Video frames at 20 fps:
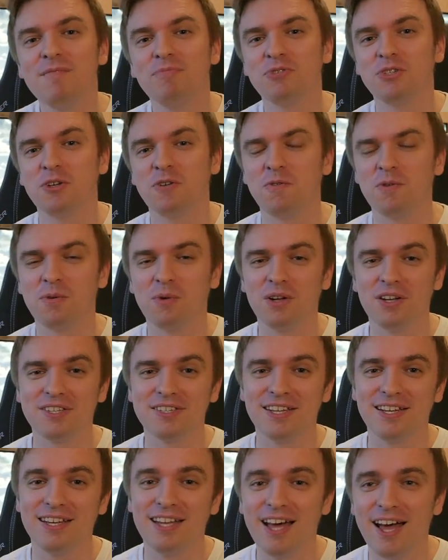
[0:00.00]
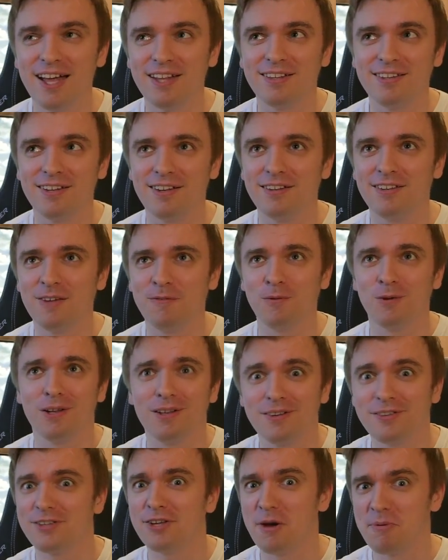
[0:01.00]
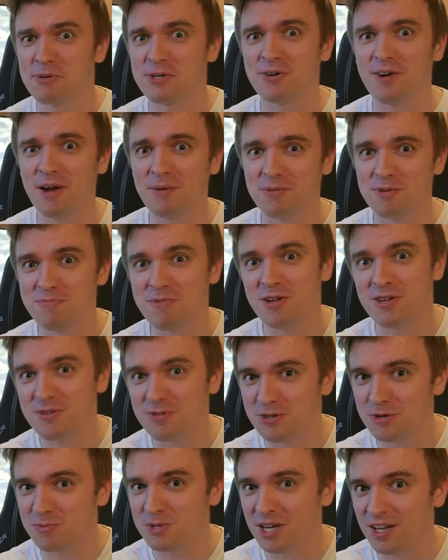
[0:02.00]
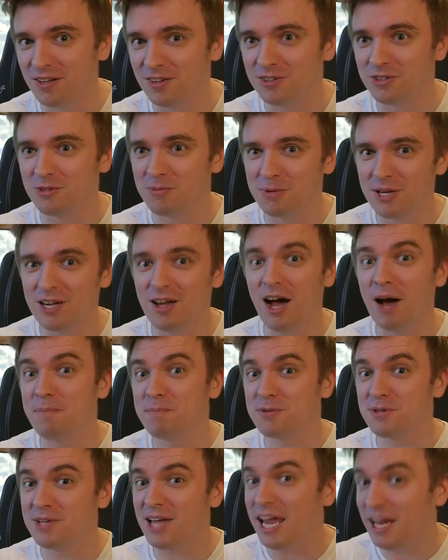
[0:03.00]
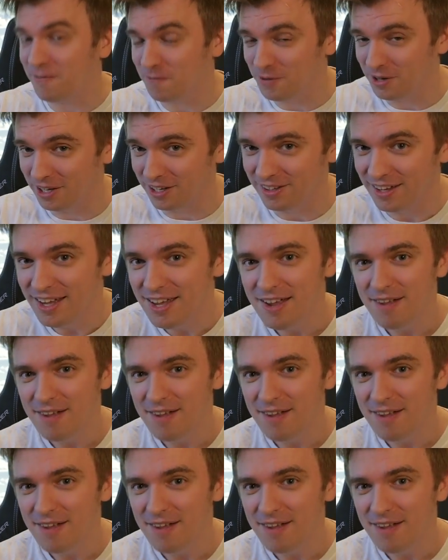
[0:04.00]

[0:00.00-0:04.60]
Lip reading: So if you wanna see that, then definitely subscribe to my YouTube channel to be up to date with it.